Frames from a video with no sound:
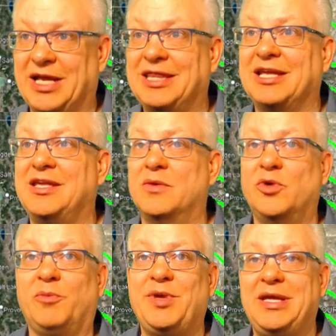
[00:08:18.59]
I think you
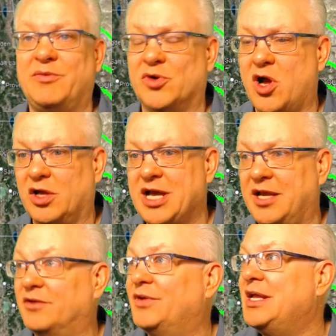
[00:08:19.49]
will be. We're all
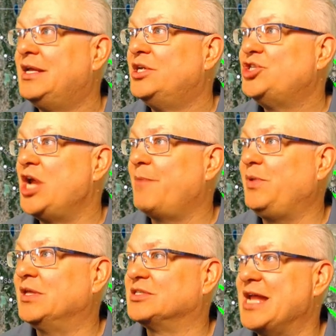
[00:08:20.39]
kind of
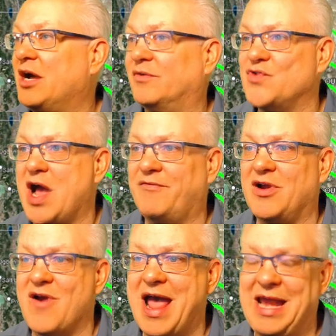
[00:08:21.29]
champions now of driving,
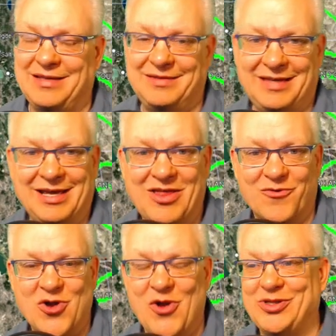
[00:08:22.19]
right, on the
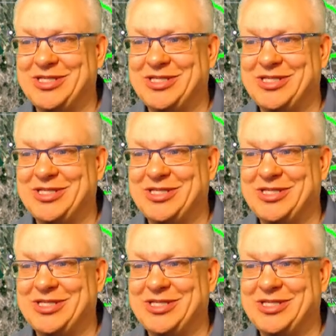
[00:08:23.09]
roads